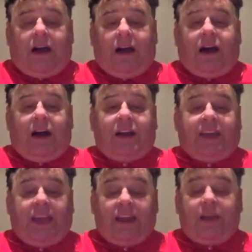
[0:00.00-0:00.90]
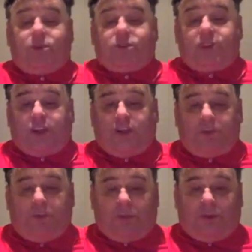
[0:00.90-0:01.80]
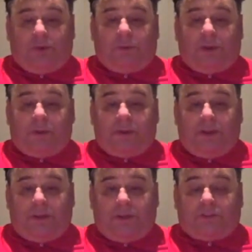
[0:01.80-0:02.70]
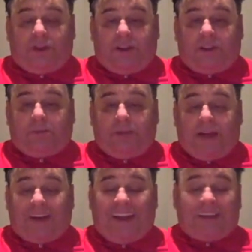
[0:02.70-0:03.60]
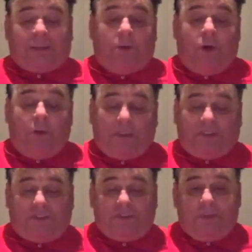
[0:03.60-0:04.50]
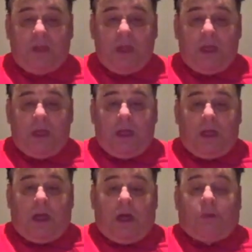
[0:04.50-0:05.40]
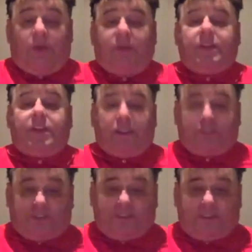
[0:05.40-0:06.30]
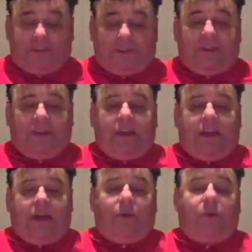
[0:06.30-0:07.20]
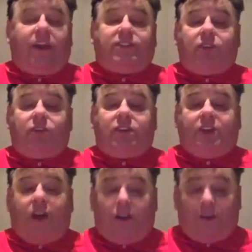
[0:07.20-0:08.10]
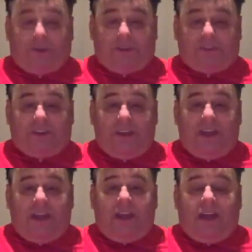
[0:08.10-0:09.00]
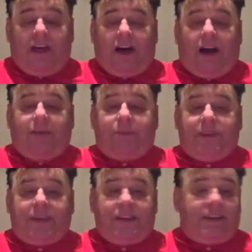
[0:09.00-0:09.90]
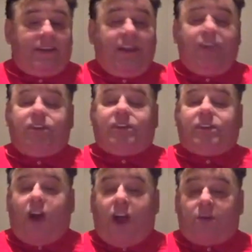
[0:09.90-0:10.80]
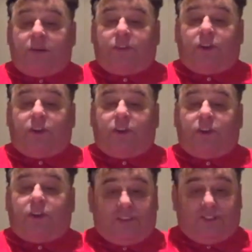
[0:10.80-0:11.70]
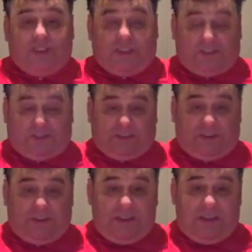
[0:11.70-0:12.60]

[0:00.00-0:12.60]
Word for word: Again, I wish I could be with you, but I'm on the other side of the planet at the moment. Nonetheless, when I say retirement, I mean retirement in a qualified sense.